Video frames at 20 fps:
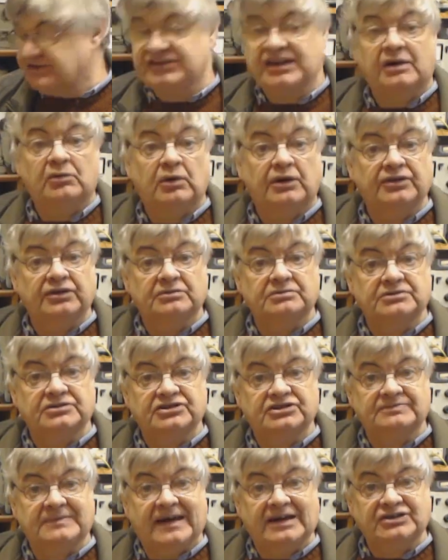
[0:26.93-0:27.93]
That's that one that
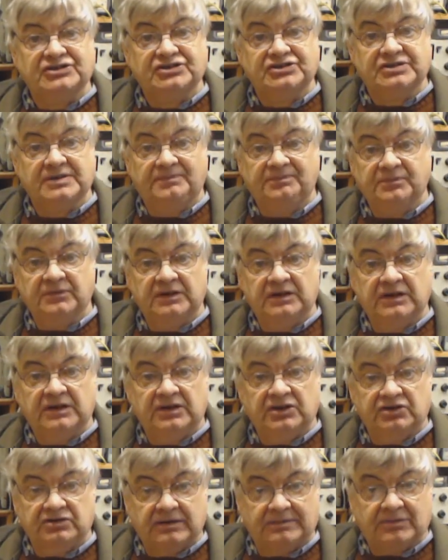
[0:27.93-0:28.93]
was smashed.
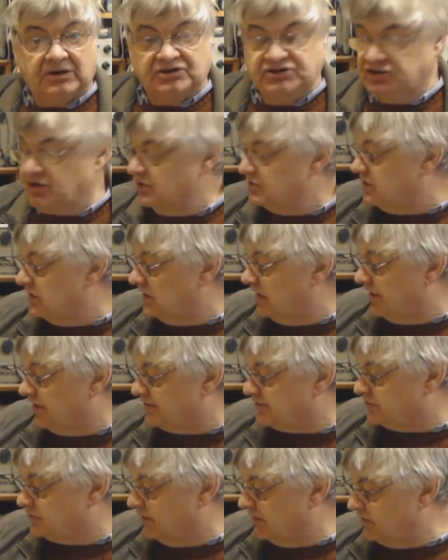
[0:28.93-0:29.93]
Remember I showed you
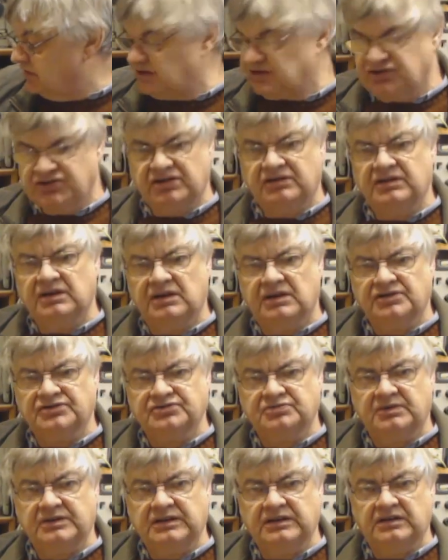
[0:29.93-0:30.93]
last week? Did I show you
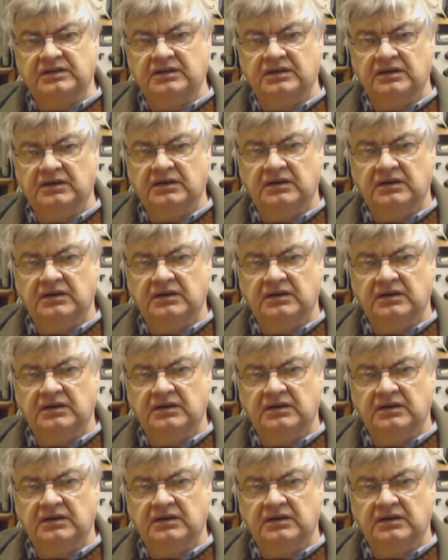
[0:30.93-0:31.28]
last week?